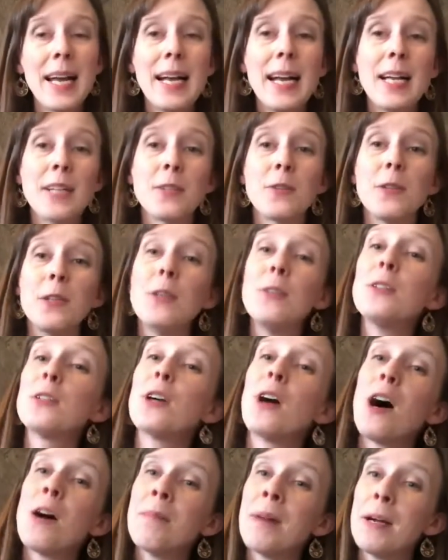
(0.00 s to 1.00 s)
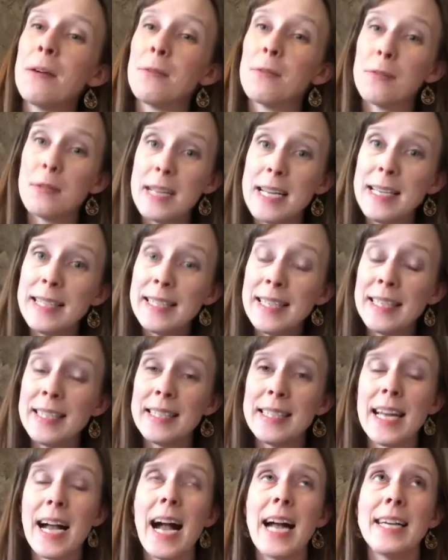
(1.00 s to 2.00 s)
So those are all my
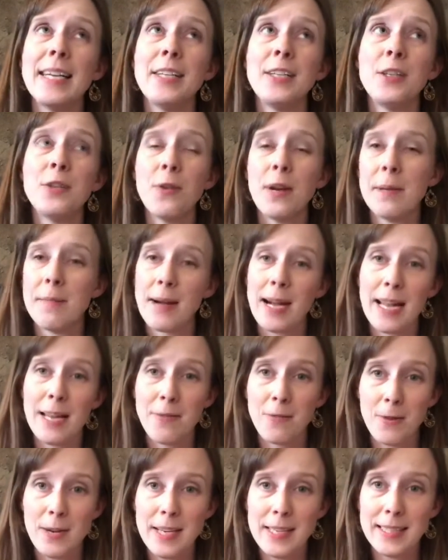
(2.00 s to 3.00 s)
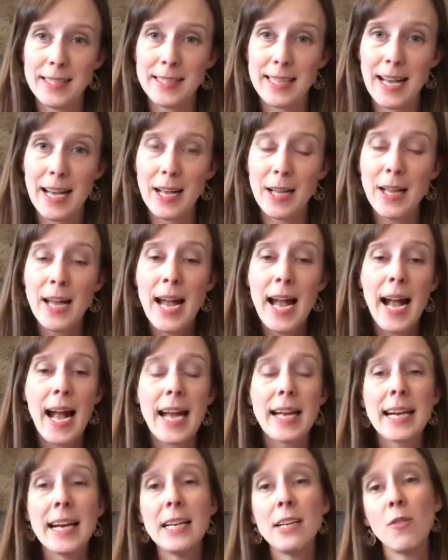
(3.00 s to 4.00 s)
reasons that I enjoy buying resale.
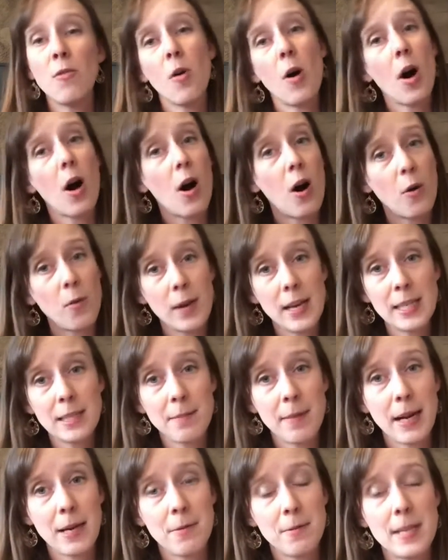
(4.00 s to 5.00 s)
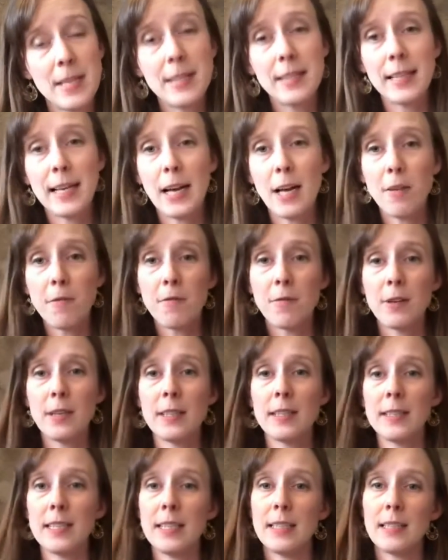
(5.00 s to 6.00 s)
And I don't always buy resale. For
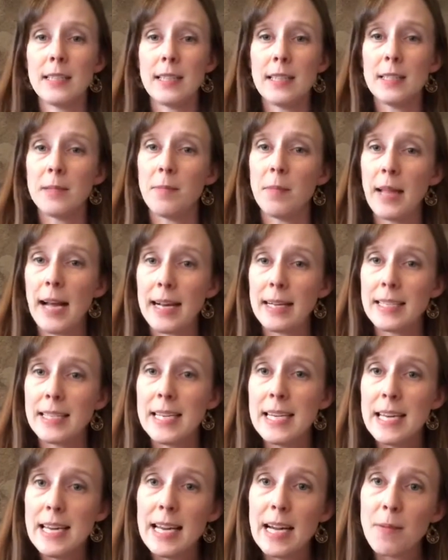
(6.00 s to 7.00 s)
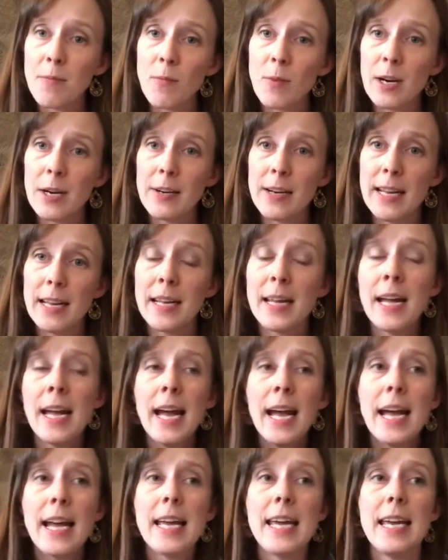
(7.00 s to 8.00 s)
instance, this black tee I'm wearing,
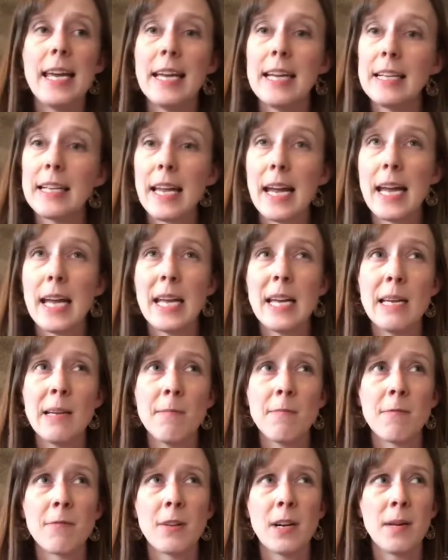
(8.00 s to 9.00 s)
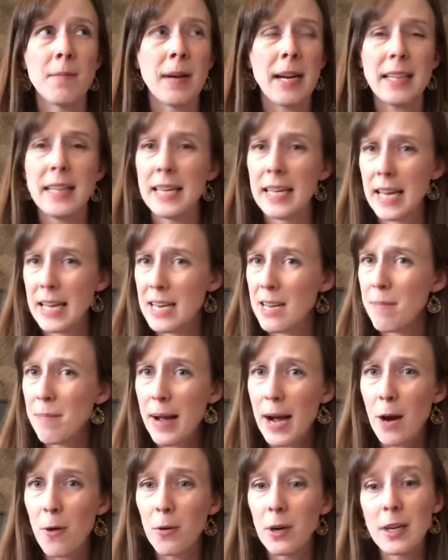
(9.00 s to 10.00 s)
it came from, I think, Eddie
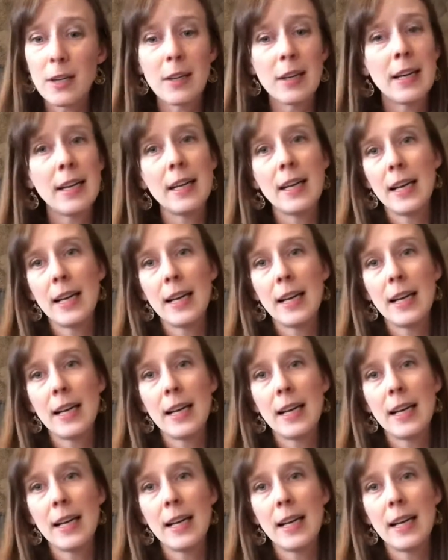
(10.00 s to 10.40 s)
Bauer.